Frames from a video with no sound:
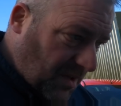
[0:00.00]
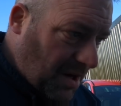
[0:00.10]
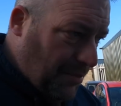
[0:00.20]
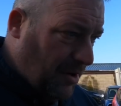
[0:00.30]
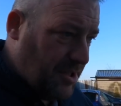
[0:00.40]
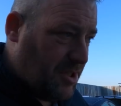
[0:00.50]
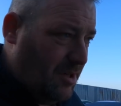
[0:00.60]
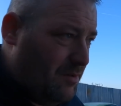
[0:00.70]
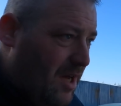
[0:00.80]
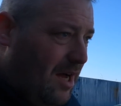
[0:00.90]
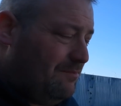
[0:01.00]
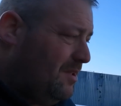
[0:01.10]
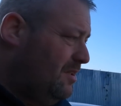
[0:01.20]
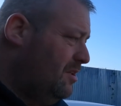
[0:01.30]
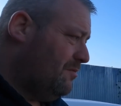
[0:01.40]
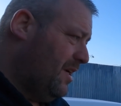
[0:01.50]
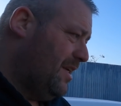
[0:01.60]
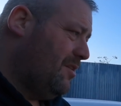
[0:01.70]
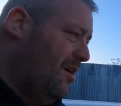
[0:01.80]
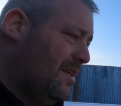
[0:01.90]
polished it all up, looked
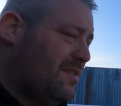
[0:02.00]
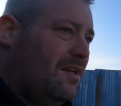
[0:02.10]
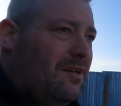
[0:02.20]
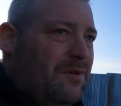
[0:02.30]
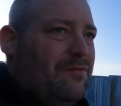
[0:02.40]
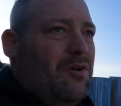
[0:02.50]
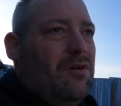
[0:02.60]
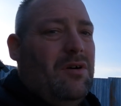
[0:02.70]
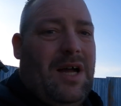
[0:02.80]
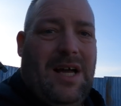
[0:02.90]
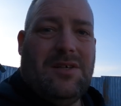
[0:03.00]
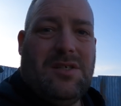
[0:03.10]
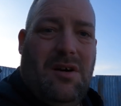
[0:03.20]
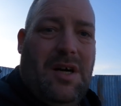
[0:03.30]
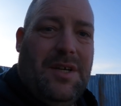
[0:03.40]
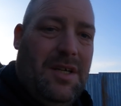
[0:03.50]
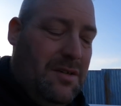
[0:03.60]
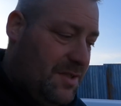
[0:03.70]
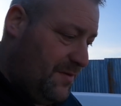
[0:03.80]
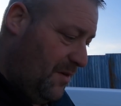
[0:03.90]
really nice, don't get me wrong. Outside it
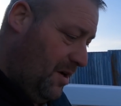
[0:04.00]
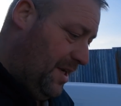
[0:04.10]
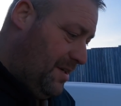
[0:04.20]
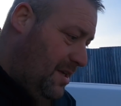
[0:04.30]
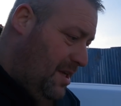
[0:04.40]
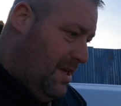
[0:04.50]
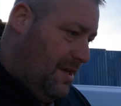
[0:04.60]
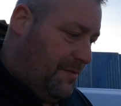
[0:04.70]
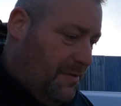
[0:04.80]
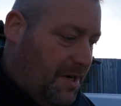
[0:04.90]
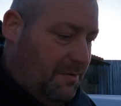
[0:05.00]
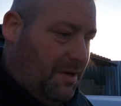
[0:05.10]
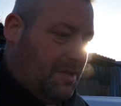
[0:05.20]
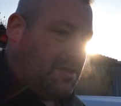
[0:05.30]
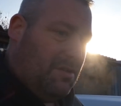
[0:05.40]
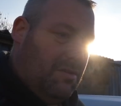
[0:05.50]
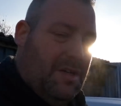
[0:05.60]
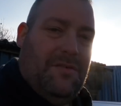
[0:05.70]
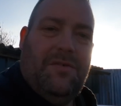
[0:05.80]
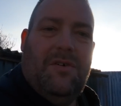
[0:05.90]
looks fine, and for anyone that's not
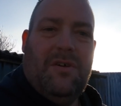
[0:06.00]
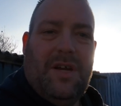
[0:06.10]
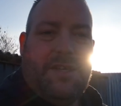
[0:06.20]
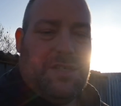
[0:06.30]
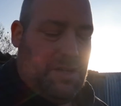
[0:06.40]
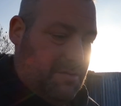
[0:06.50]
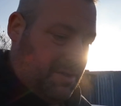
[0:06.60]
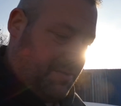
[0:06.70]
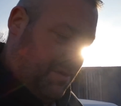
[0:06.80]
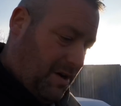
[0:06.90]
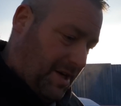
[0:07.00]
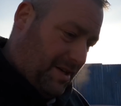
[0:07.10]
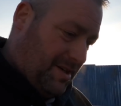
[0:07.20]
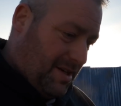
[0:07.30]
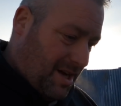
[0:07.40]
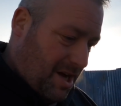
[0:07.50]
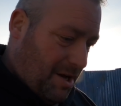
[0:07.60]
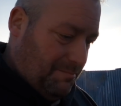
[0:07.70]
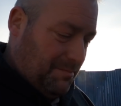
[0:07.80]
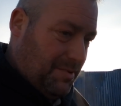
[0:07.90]
looking for it, it still looks fine.
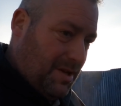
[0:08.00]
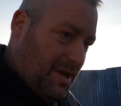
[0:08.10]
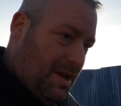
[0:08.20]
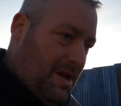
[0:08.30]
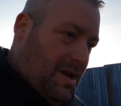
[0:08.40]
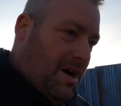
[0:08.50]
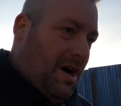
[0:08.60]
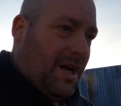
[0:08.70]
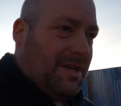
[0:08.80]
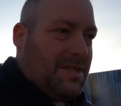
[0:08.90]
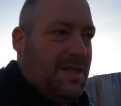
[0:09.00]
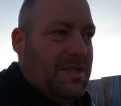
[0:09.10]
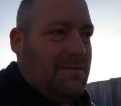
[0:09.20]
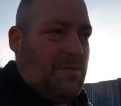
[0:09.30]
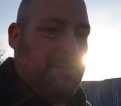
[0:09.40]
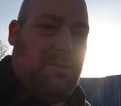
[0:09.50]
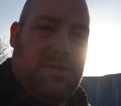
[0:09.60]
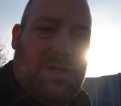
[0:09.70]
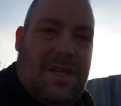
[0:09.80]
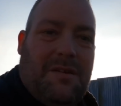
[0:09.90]
I could see some
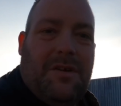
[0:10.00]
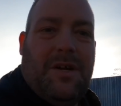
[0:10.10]
ripples in that rear